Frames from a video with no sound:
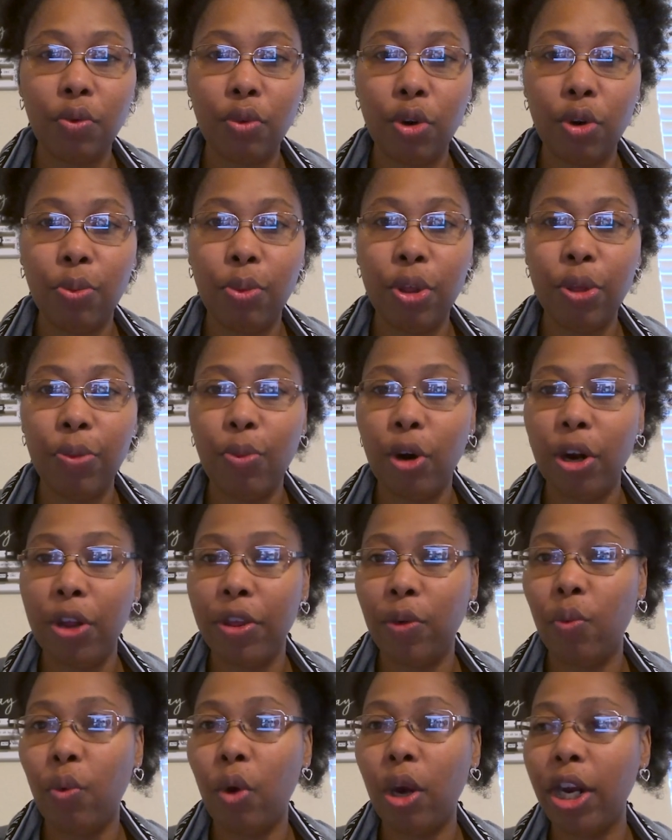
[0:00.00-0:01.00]
a room with more
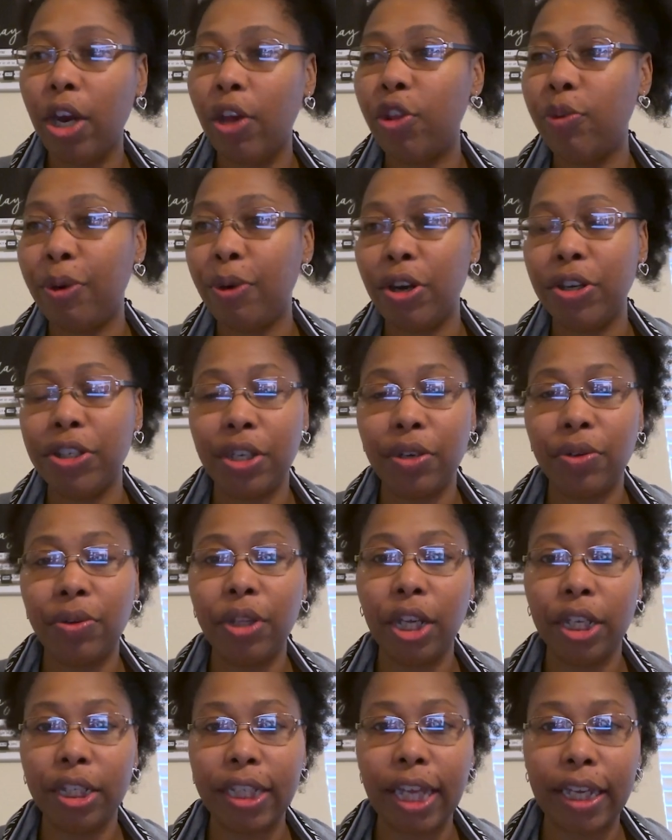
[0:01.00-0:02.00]
than one other person who
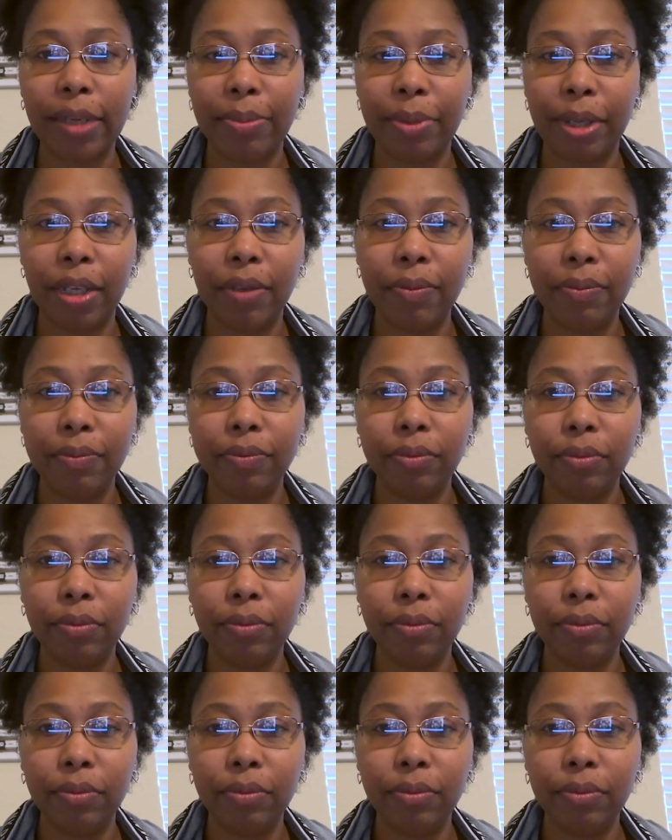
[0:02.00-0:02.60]
looked like me.